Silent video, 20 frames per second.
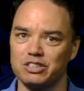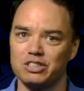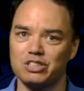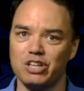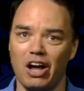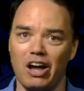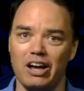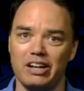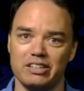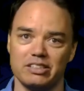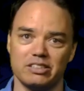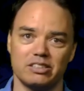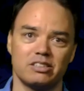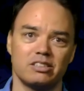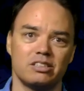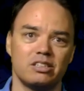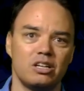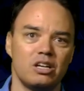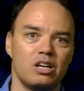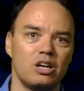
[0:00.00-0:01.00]
scientists
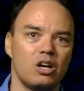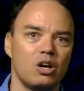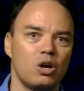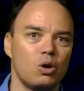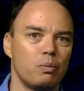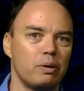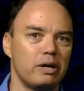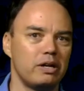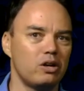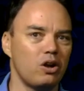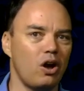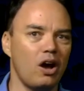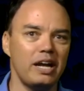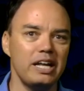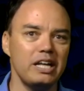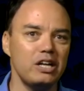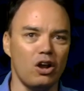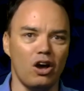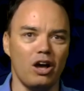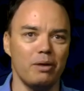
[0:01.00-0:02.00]
when
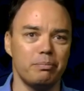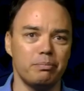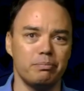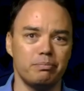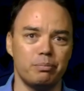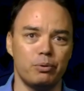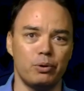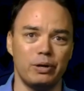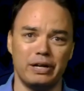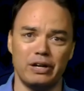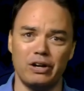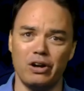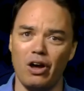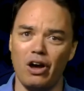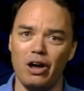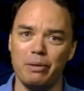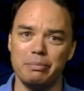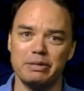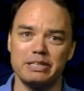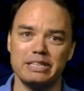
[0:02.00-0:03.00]

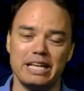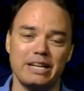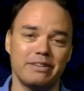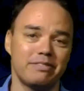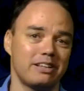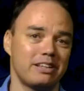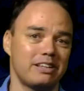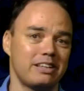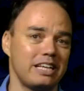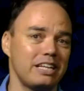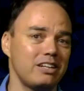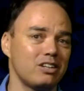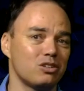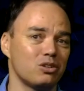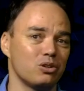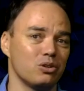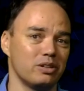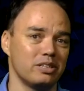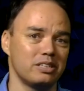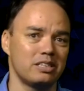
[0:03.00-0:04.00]
99.9% percent of the
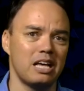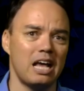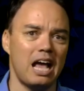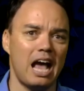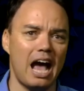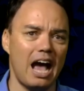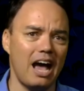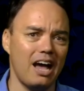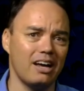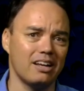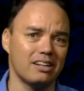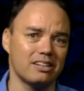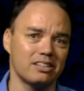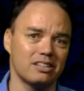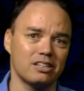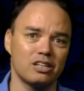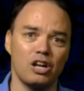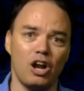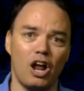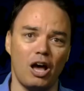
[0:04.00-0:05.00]
signatories aren't
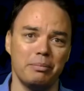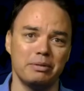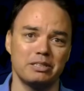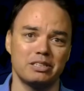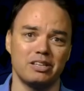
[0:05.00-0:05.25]
climate